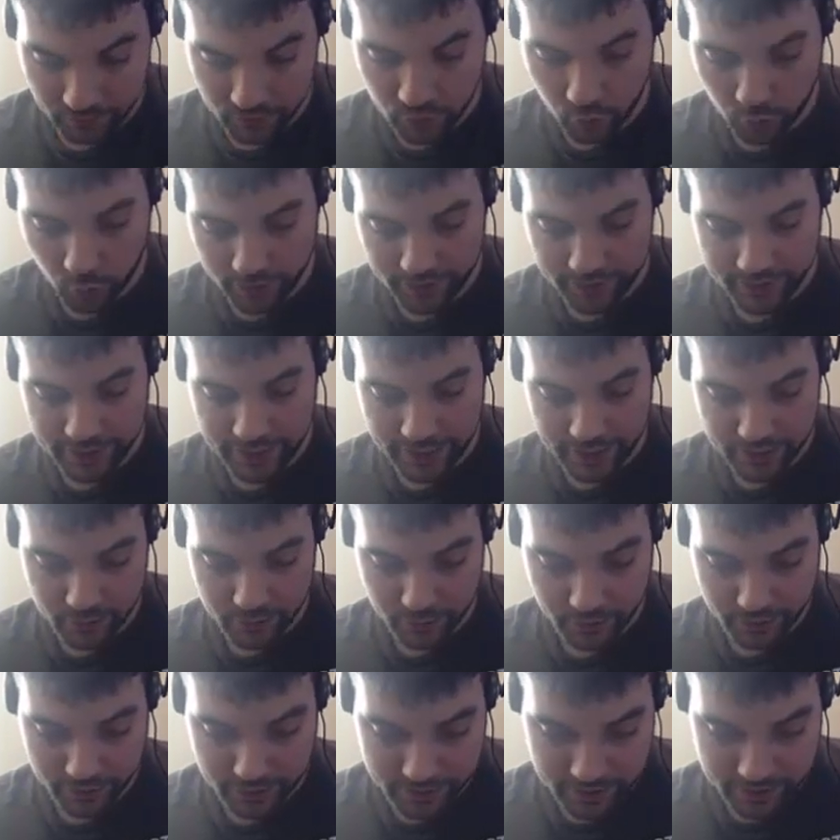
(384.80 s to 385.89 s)
29, so
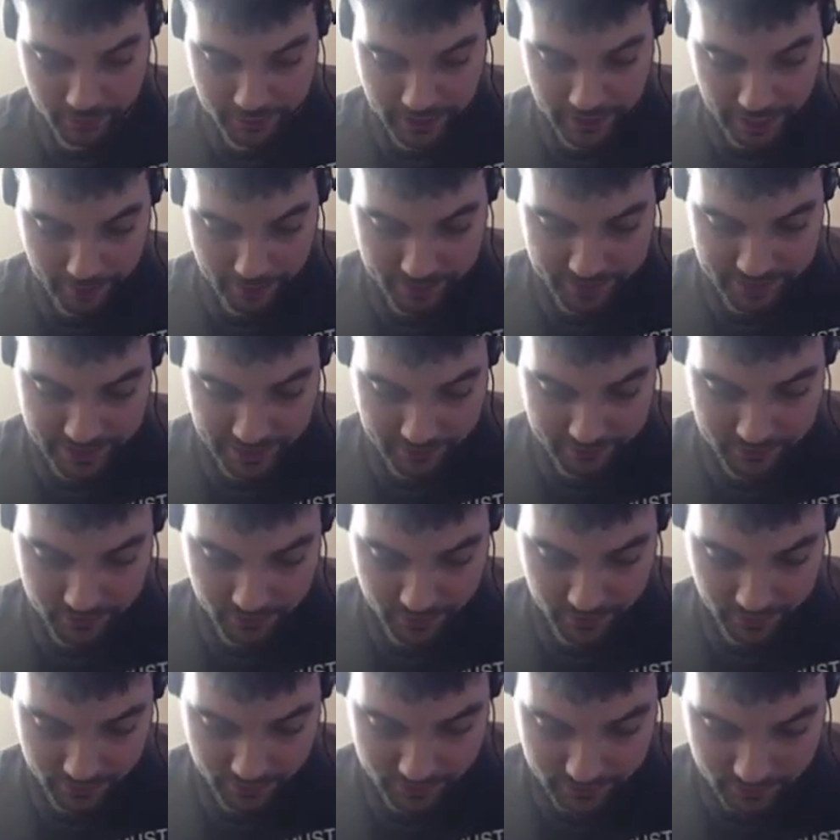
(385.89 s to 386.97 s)
we're going to see what happens after
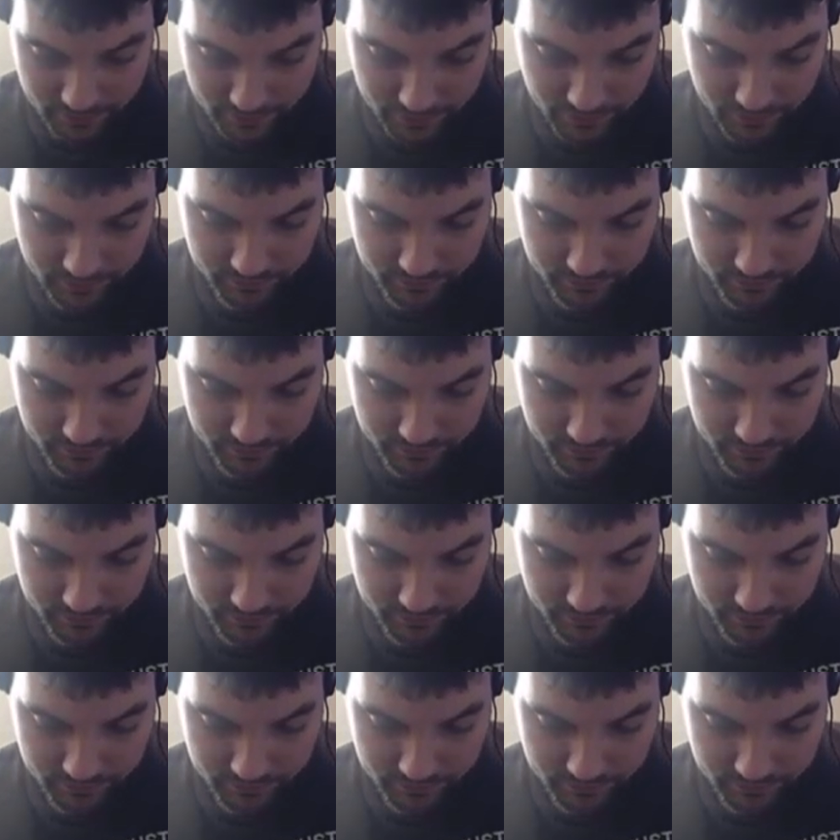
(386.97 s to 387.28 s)
this.